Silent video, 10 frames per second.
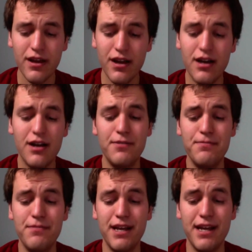
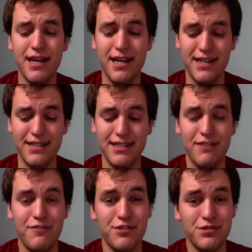And it
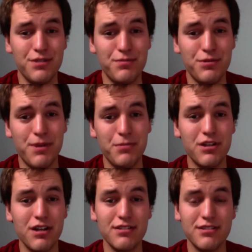fills up your memory
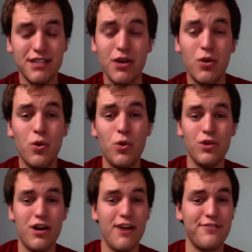cards a whole
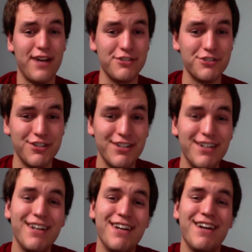lot faster.
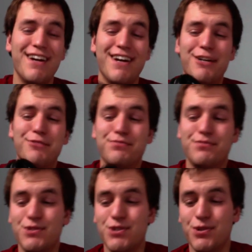
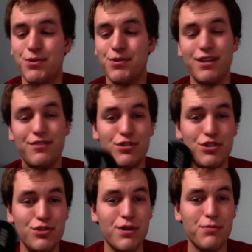So if you
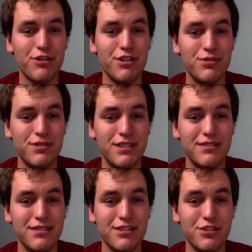do upgrade to a
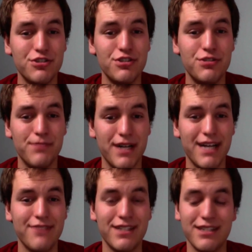D600, you might
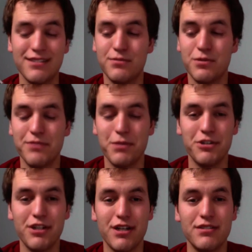have to get some more
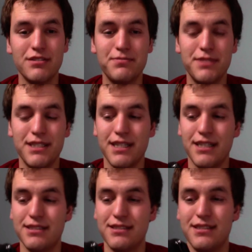memory cards,
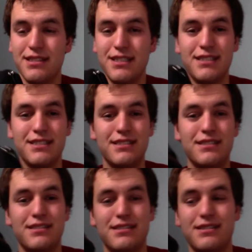because it
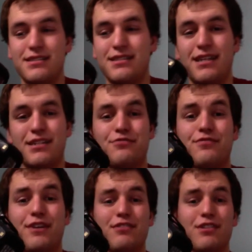takes
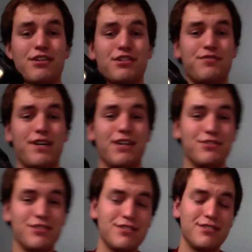very large
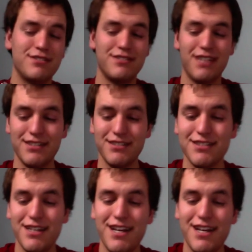file sizes.